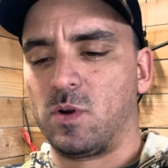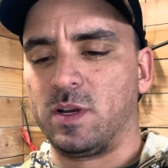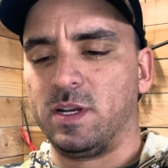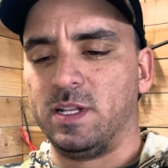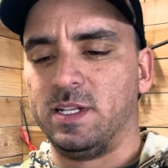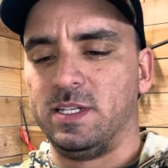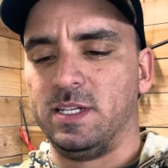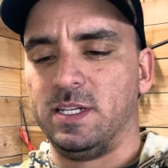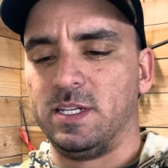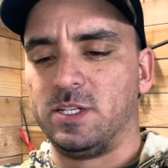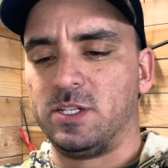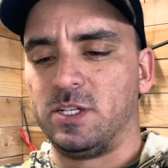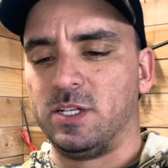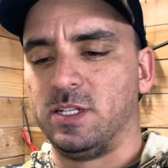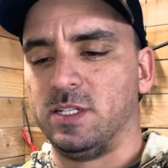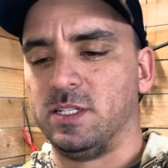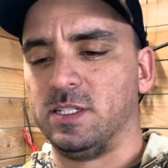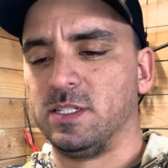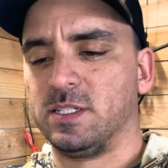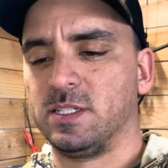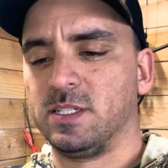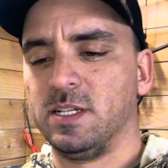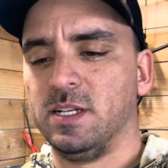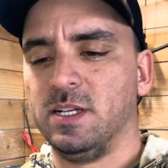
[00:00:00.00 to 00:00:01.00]

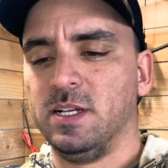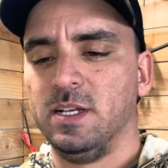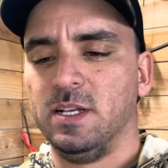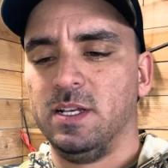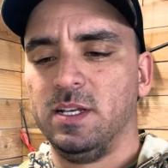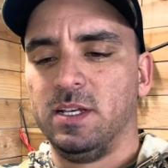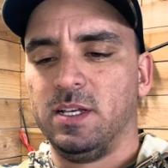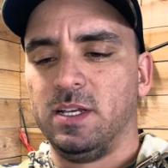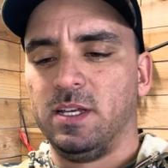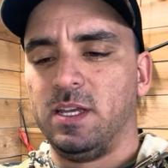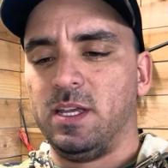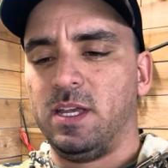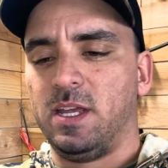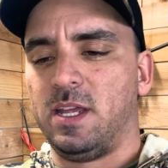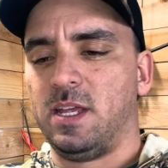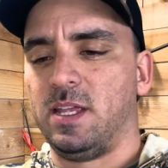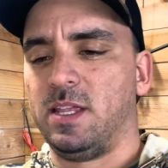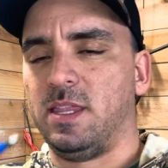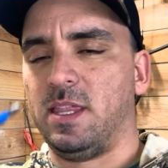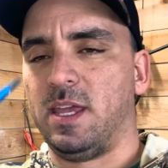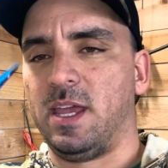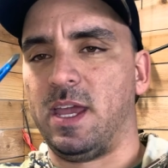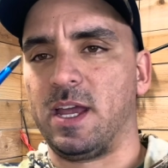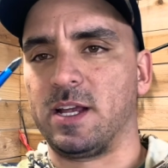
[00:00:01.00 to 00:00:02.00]
editions, and
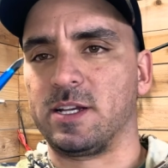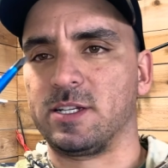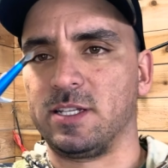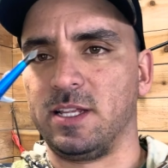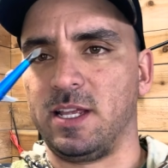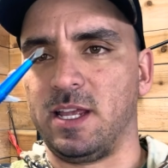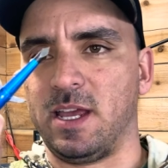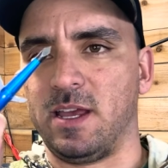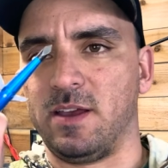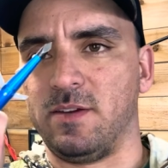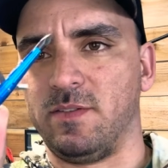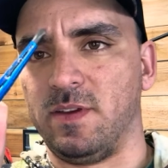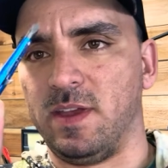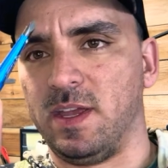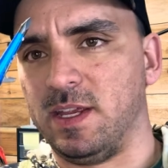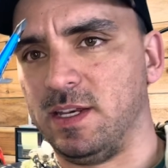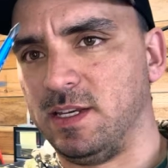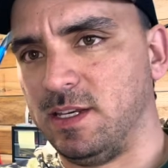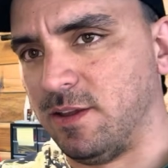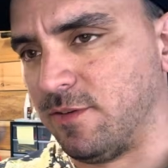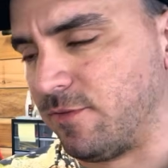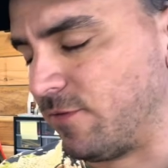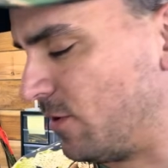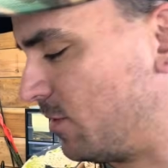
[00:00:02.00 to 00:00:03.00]
they actually have a
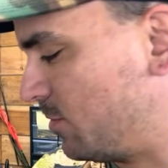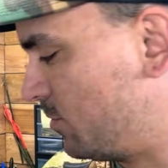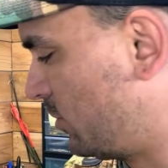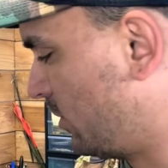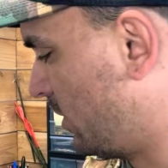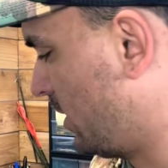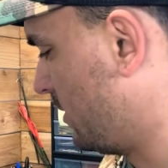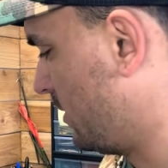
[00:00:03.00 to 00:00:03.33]
different blade